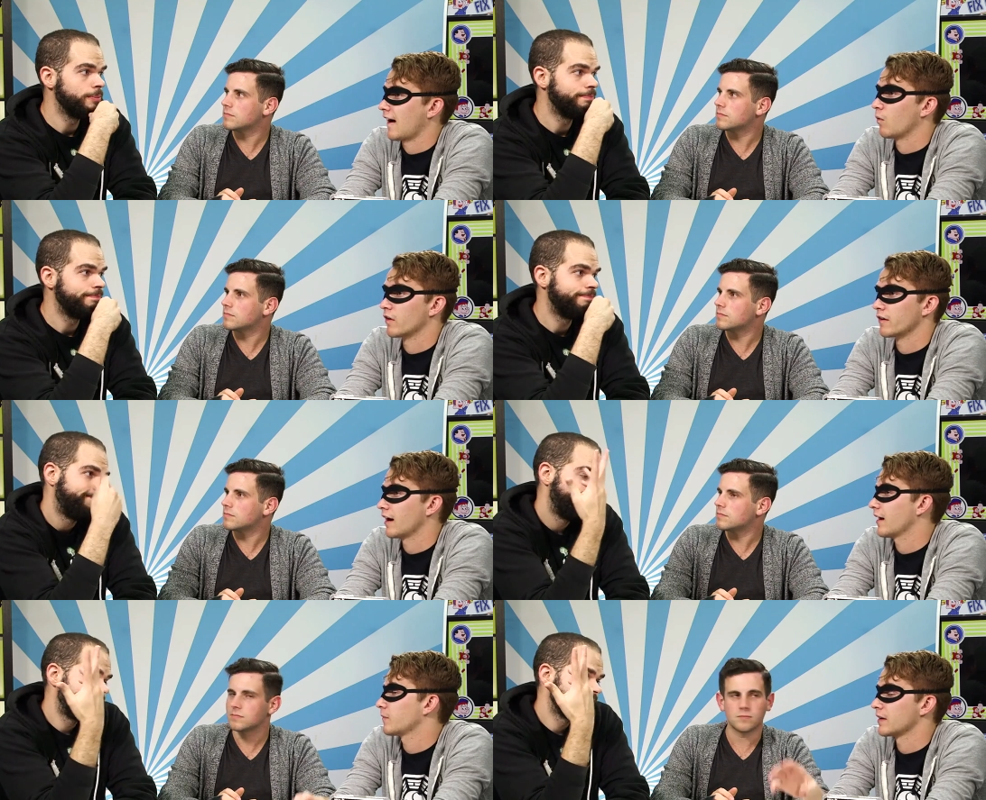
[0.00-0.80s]
Speaker 1: I want,
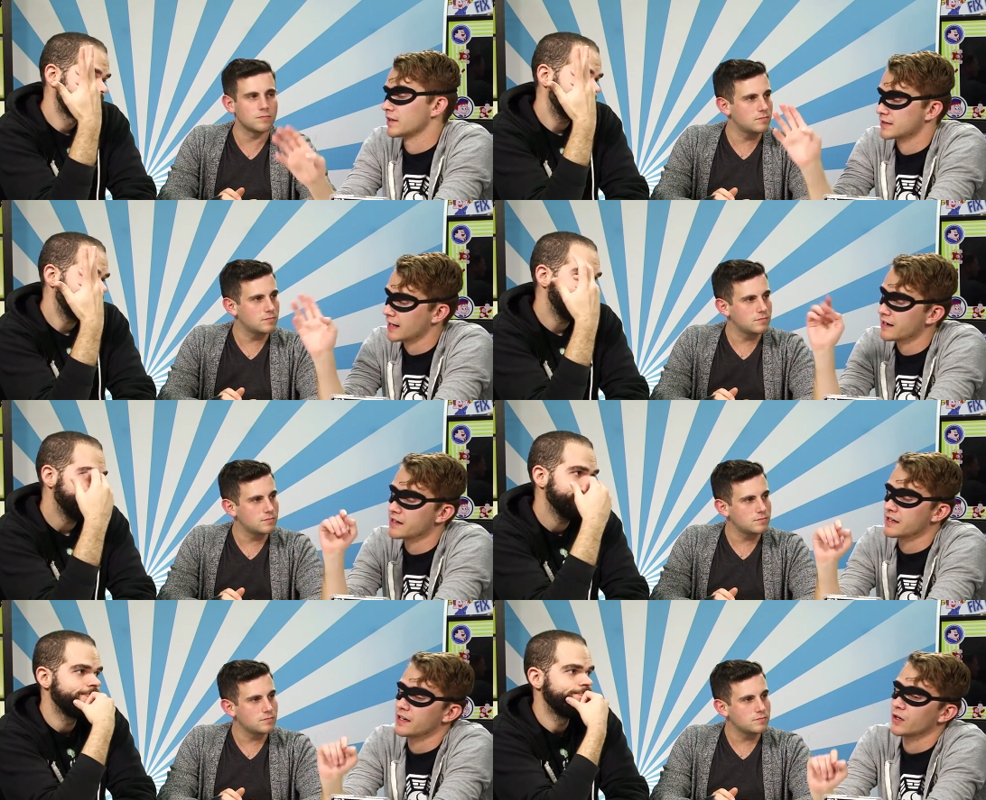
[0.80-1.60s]
I'm excited to
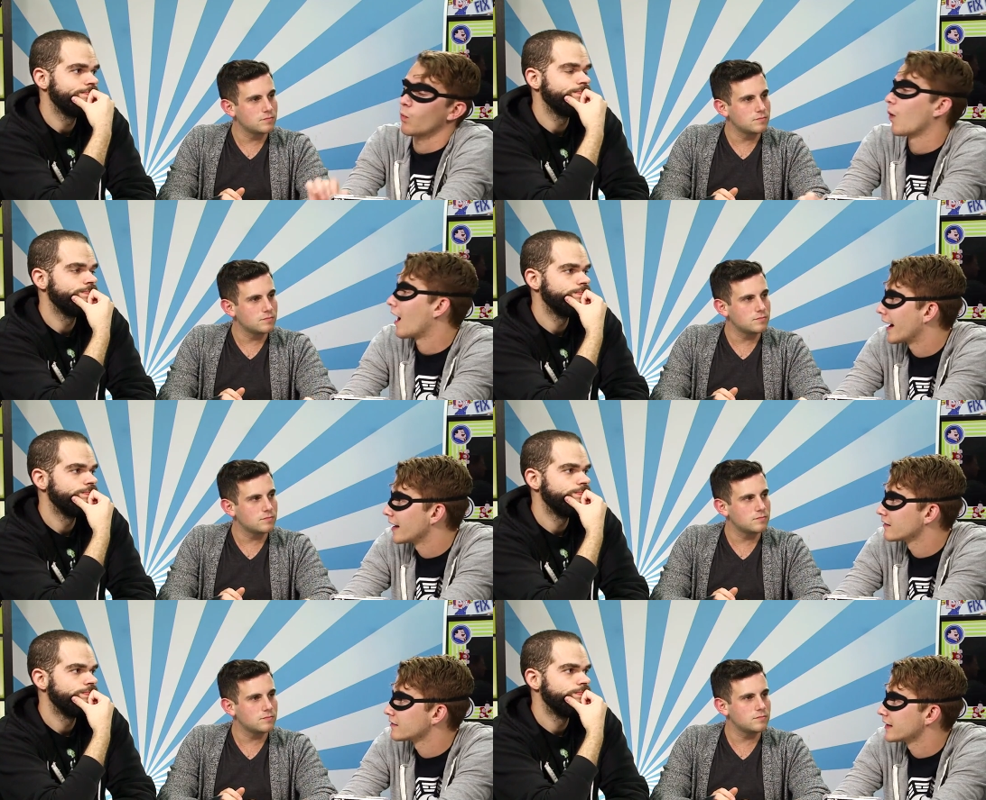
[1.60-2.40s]
hear
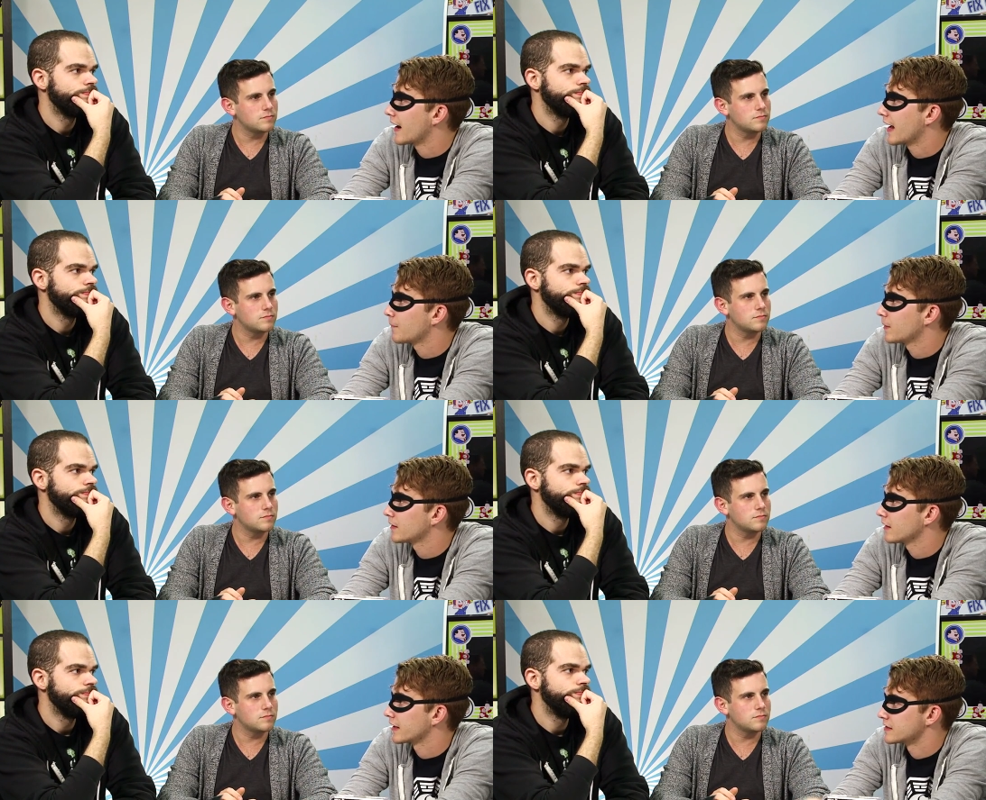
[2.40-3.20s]
why that
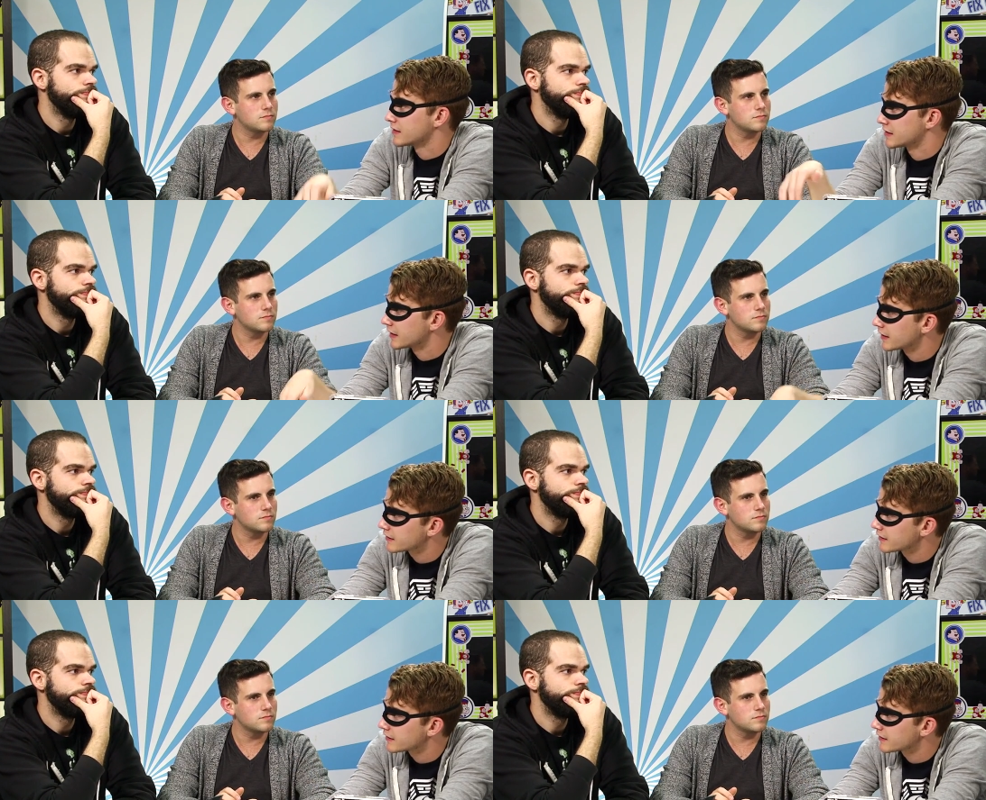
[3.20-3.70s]
happened. Like, is mm -hmm. it to mm-hmm.